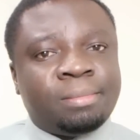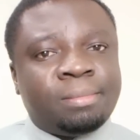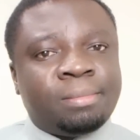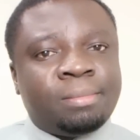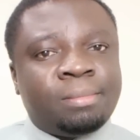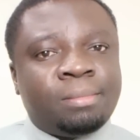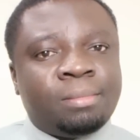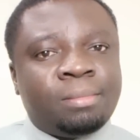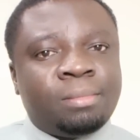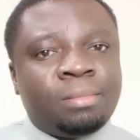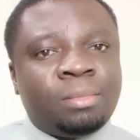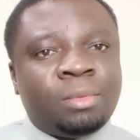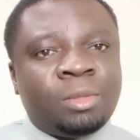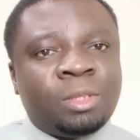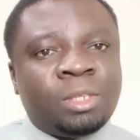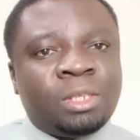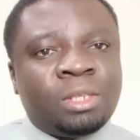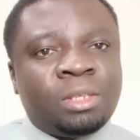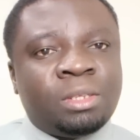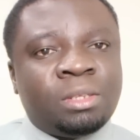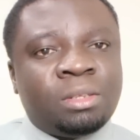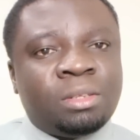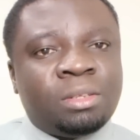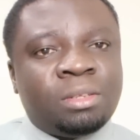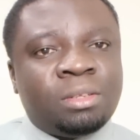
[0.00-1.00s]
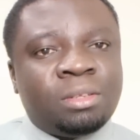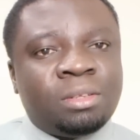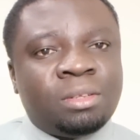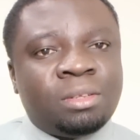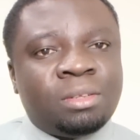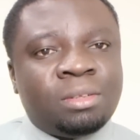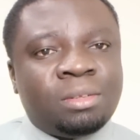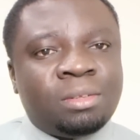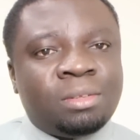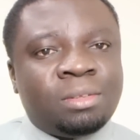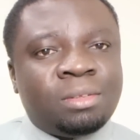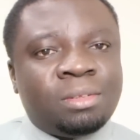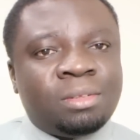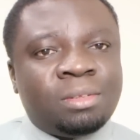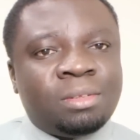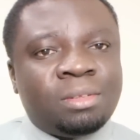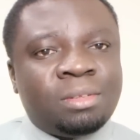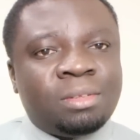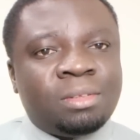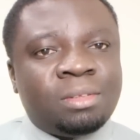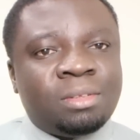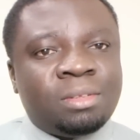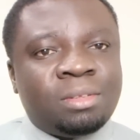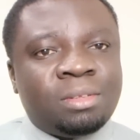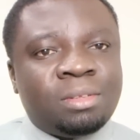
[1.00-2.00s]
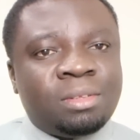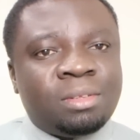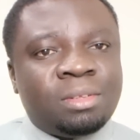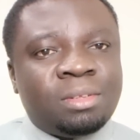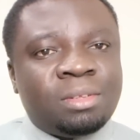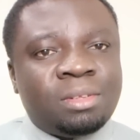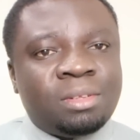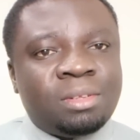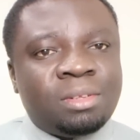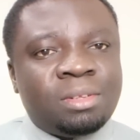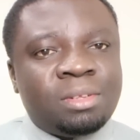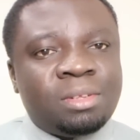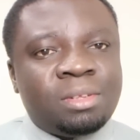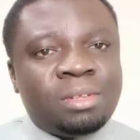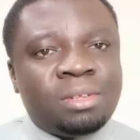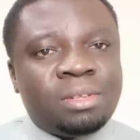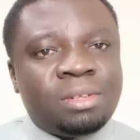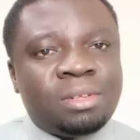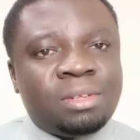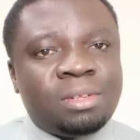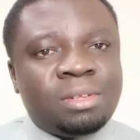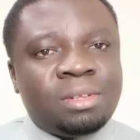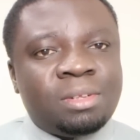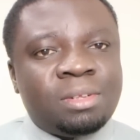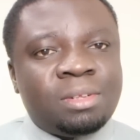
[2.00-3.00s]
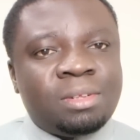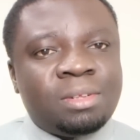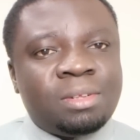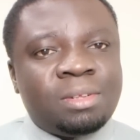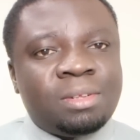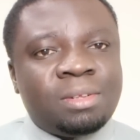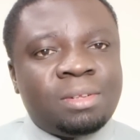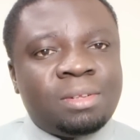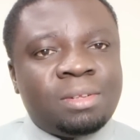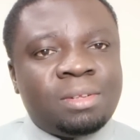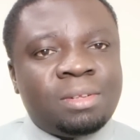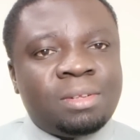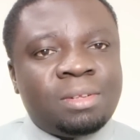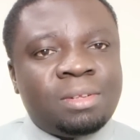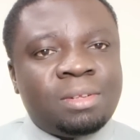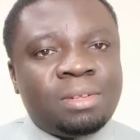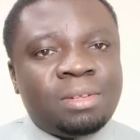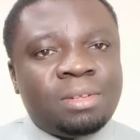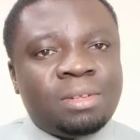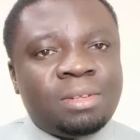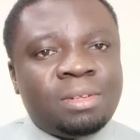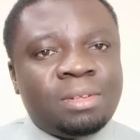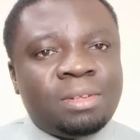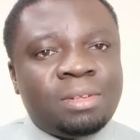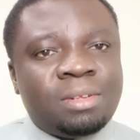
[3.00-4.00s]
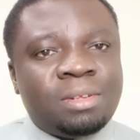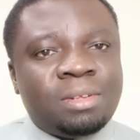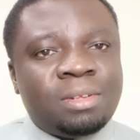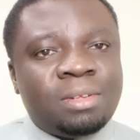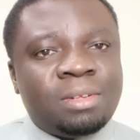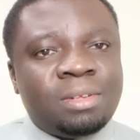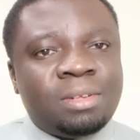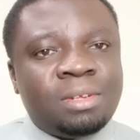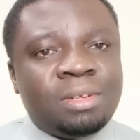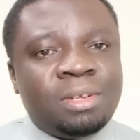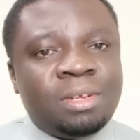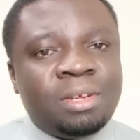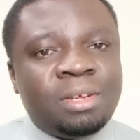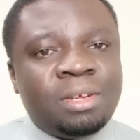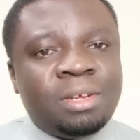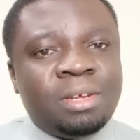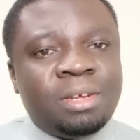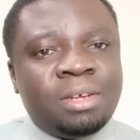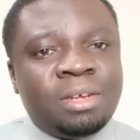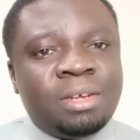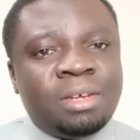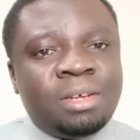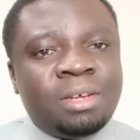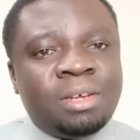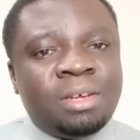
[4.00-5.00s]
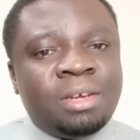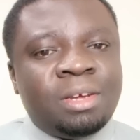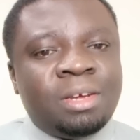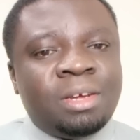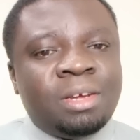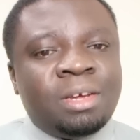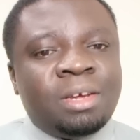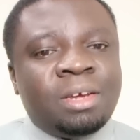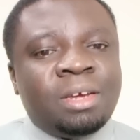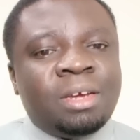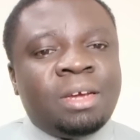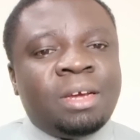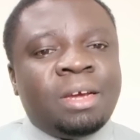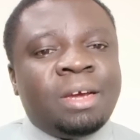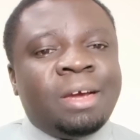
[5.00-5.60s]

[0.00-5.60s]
No one is speaking in this clip.